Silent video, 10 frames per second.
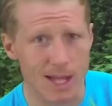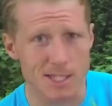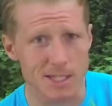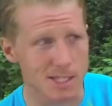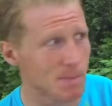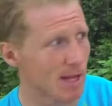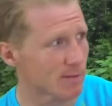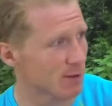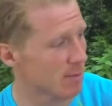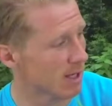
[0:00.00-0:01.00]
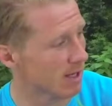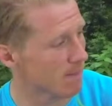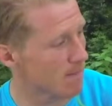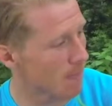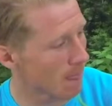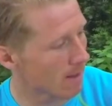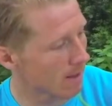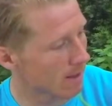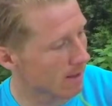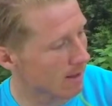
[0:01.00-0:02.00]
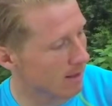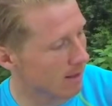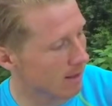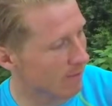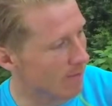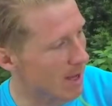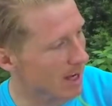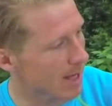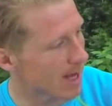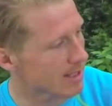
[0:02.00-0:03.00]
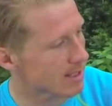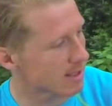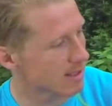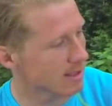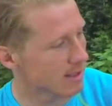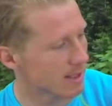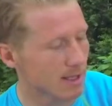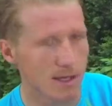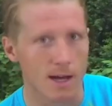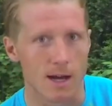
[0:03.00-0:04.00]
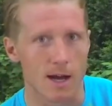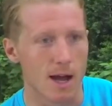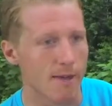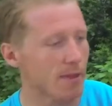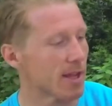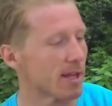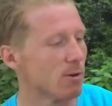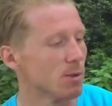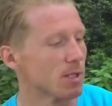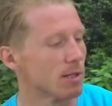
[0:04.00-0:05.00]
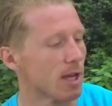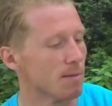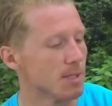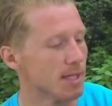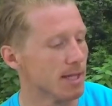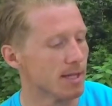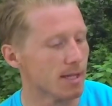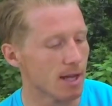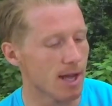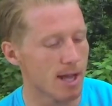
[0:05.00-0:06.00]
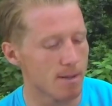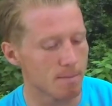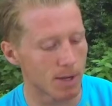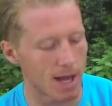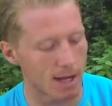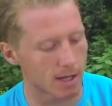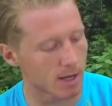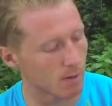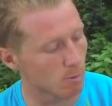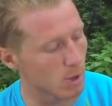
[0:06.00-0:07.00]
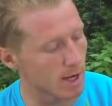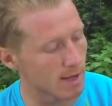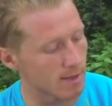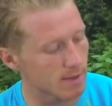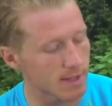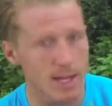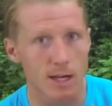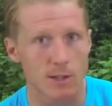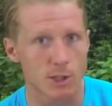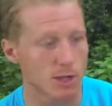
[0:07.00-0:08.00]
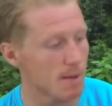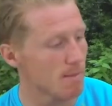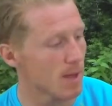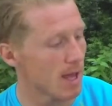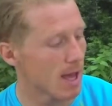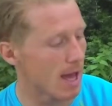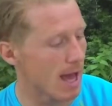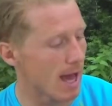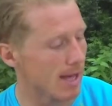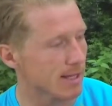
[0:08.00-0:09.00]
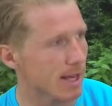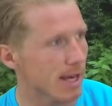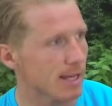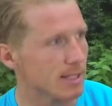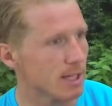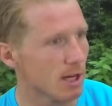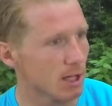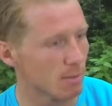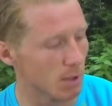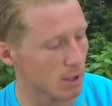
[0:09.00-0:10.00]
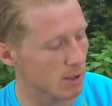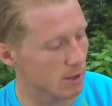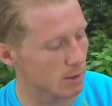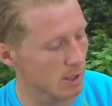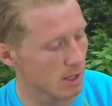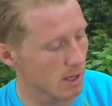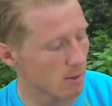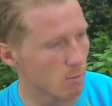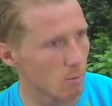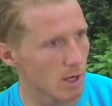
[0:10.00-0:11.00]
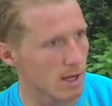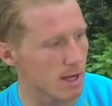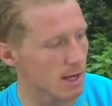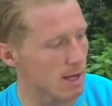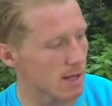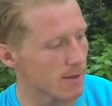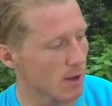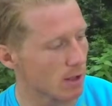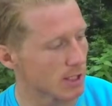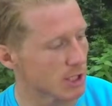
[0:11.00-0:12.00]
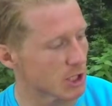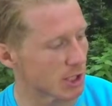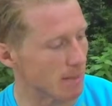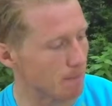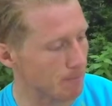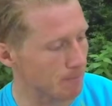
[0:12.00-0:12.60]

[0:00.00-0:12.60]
as you'd expect from Helly Hansen. I think it also comes in a black with yellow trim and a dark blue with orange trim.